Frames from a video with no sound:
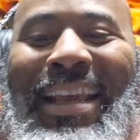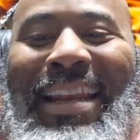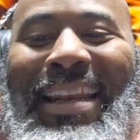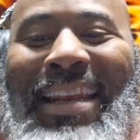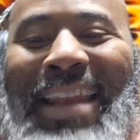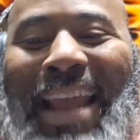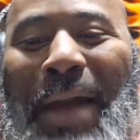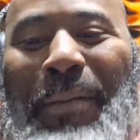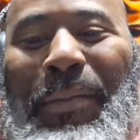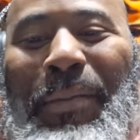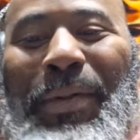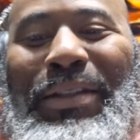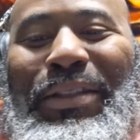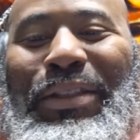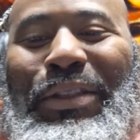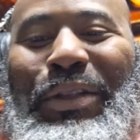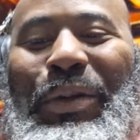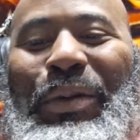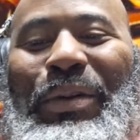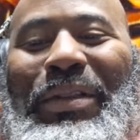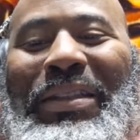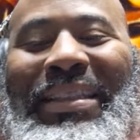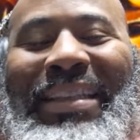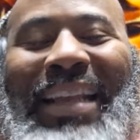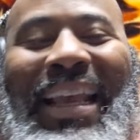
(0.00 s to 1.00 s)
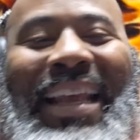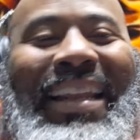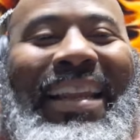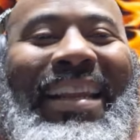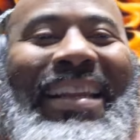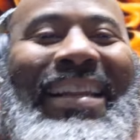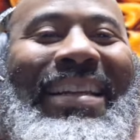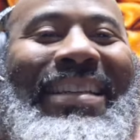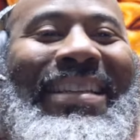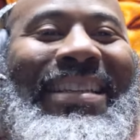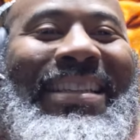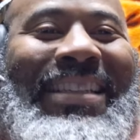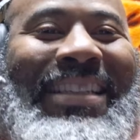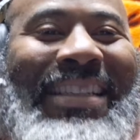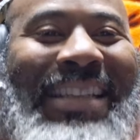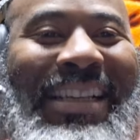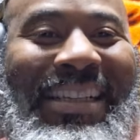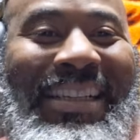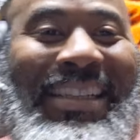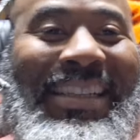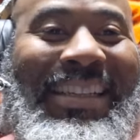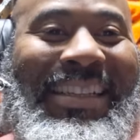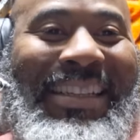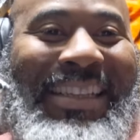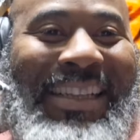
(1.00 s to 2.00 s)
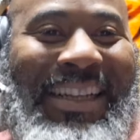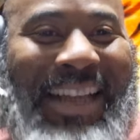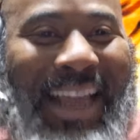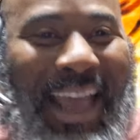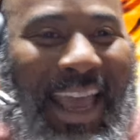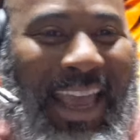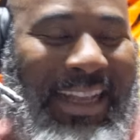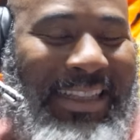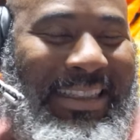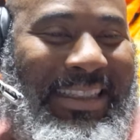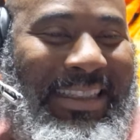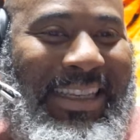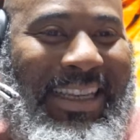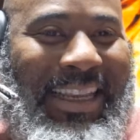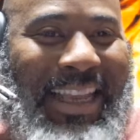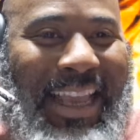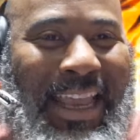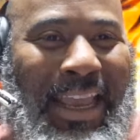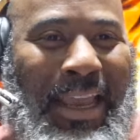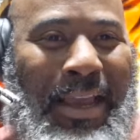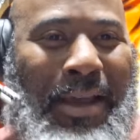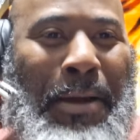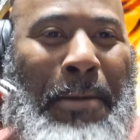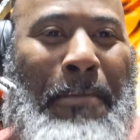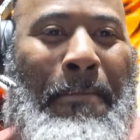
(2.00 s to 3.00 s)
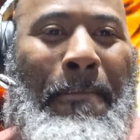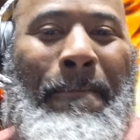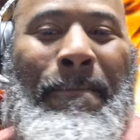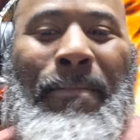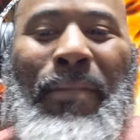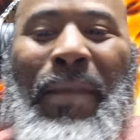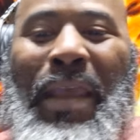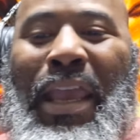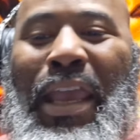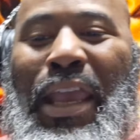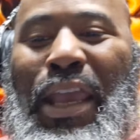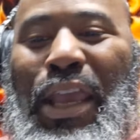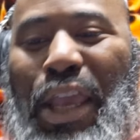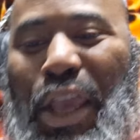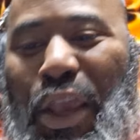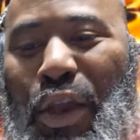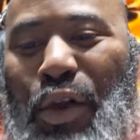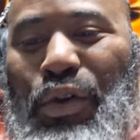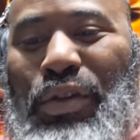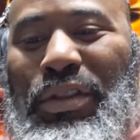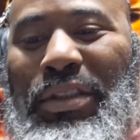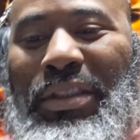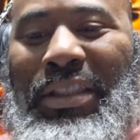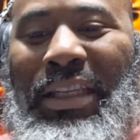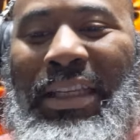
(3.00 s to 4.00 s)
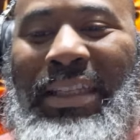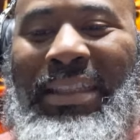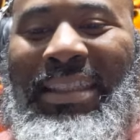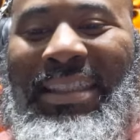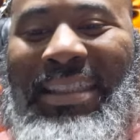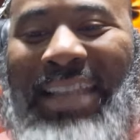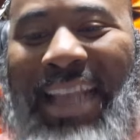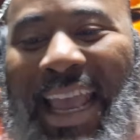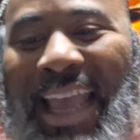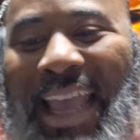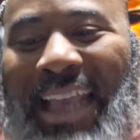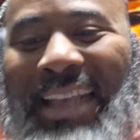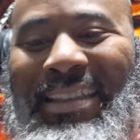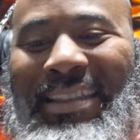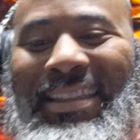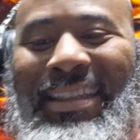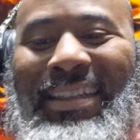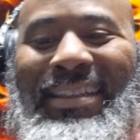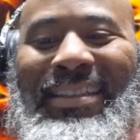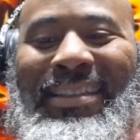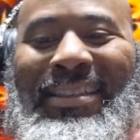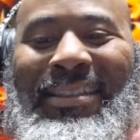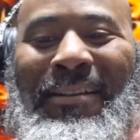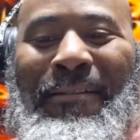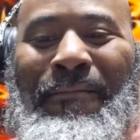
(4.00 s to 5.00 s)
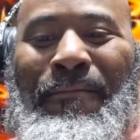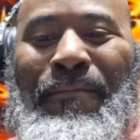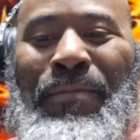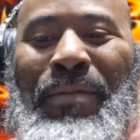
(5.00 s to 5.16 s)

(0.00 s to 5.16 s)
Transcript: Number two city, the sister to the ATL, Houston, Texas.